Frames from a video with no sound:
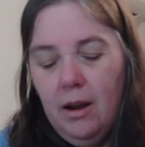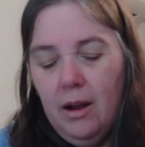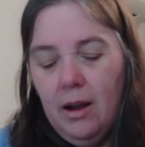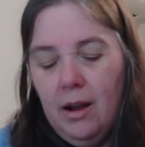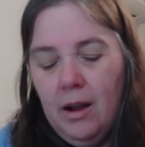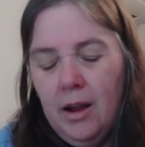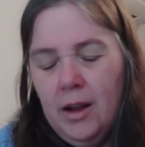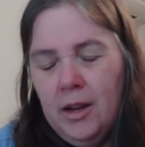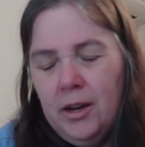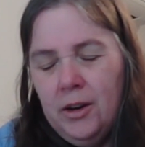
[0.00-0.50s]

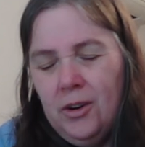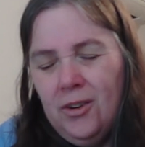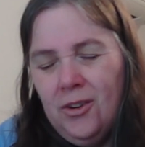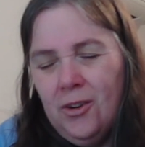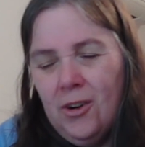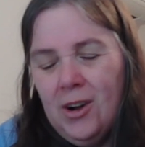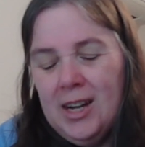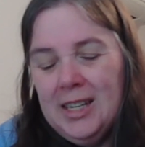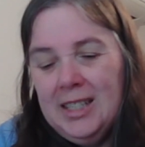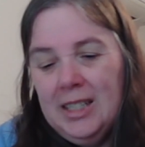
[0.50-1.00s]
a
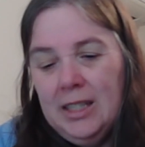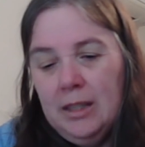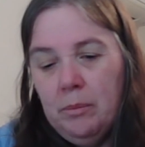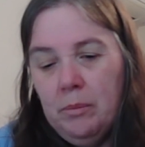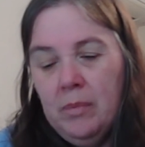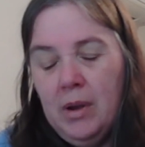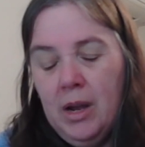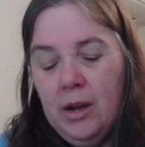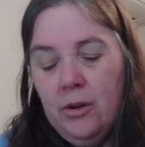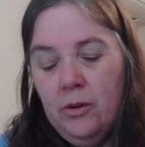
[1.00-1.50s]
nice
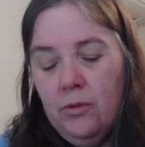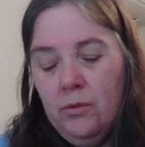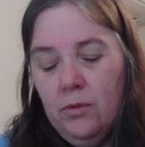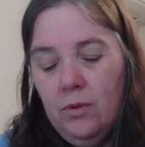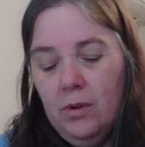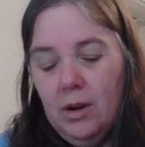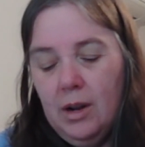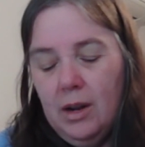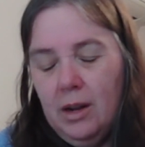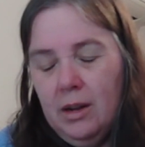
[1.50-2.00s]
smell.
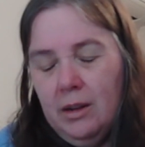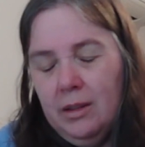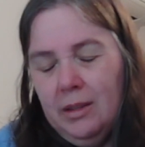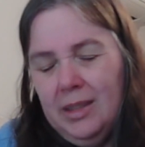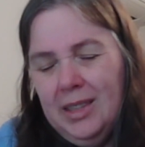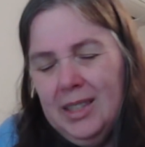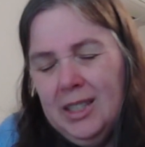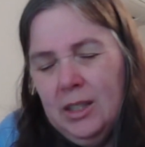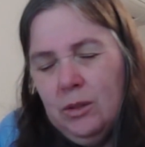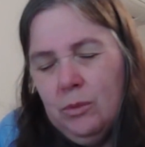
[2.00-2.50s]

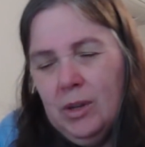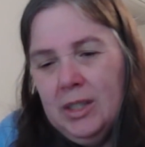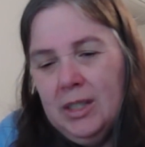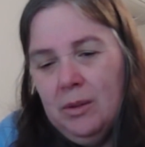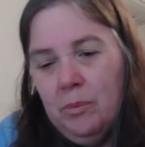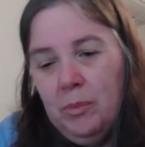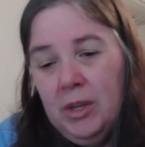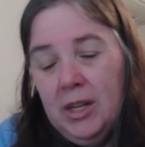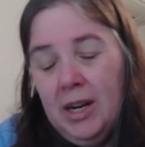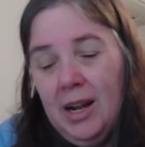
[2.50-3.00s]
This one's
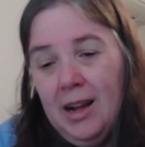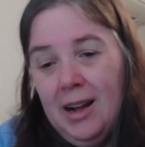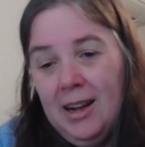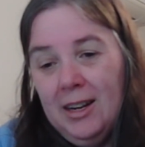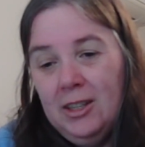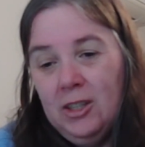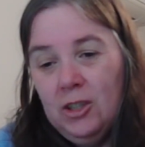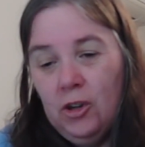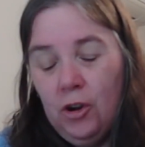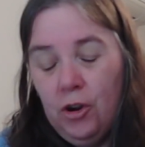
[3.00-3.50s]
a bit
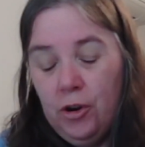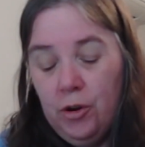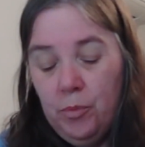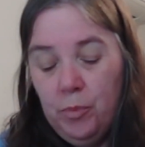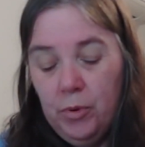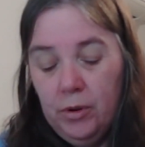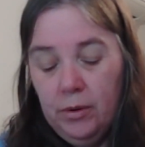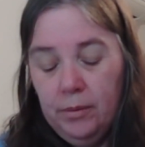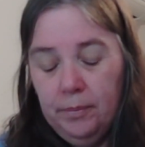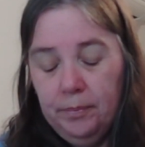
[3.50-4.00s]
hard to
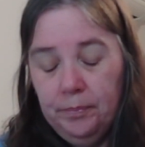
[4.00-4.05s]
open.